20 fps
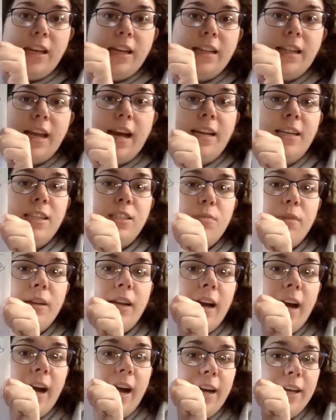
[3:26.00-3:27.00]
That is what
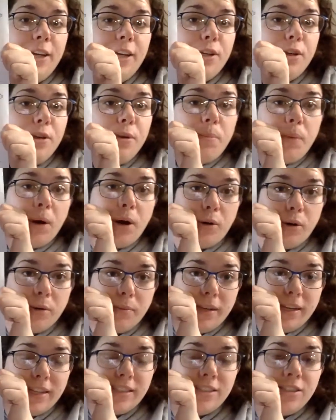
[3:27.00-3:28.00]
a haiku poem
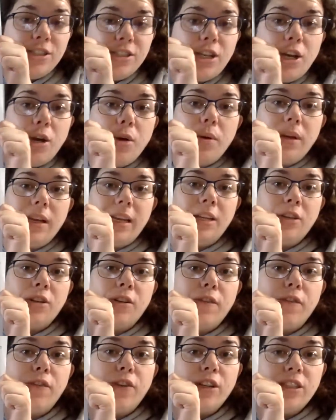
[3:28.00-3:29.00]
is. So in
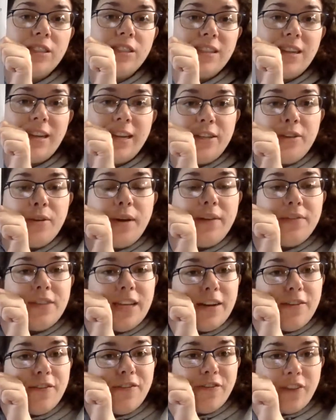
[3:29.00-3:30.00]
your first line, you have to
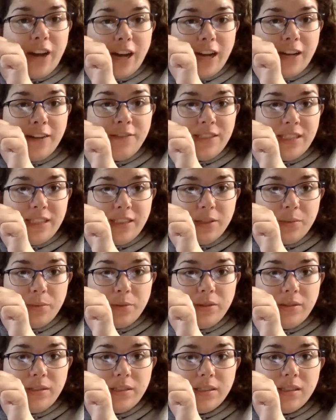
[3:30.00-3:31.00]
have five
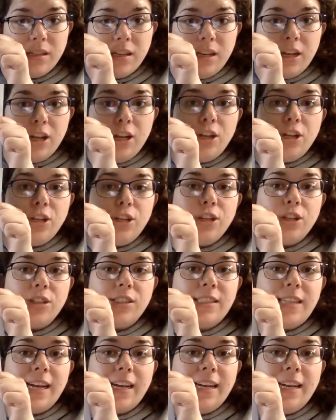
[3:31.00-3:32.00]
syllables. Your
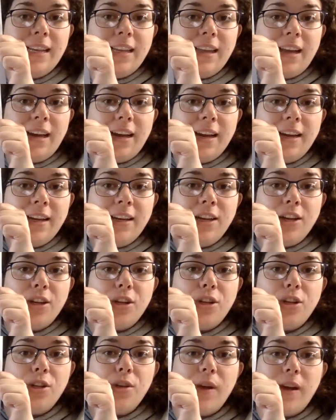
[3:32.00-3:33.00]
second line,
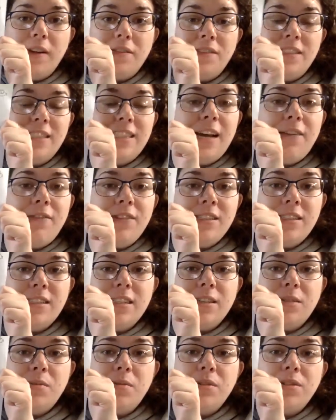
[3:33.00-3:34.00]
you have seven
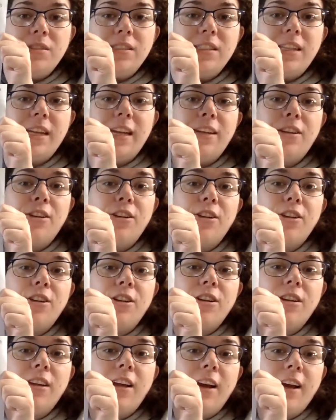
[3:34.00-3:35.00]
syllables. And your
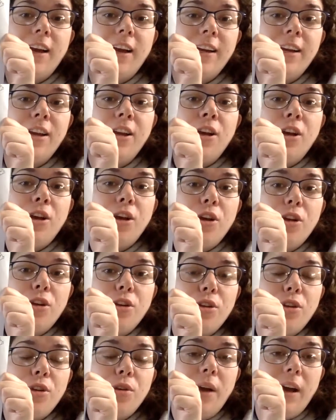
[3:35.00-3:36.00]
third line,
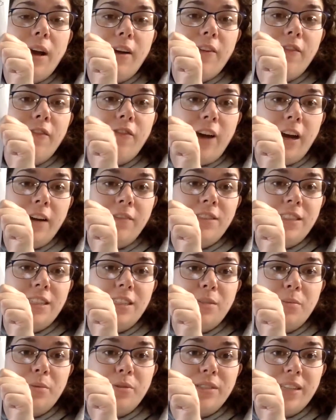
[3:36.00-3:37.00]
you have five
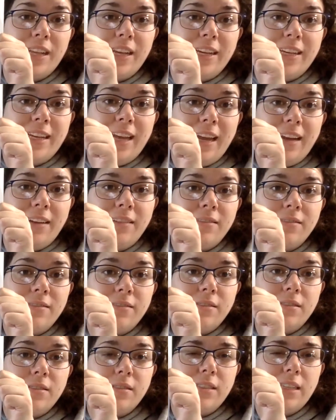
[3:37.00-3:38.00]
syllables again.
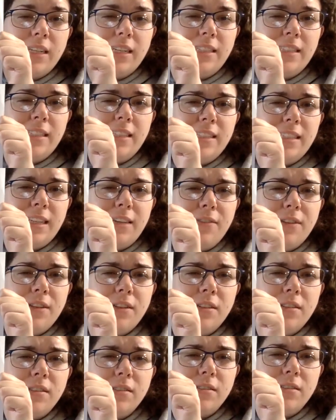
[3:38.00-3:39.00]
Did I say
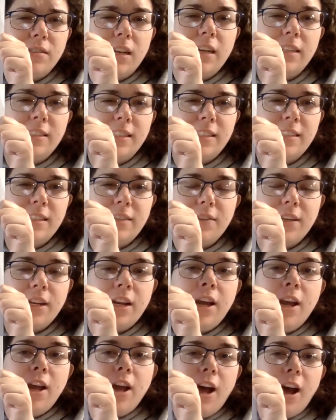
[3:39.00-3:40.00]
seven? I said
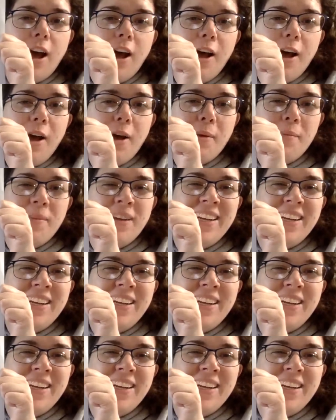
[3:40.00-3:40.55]
seven. Um,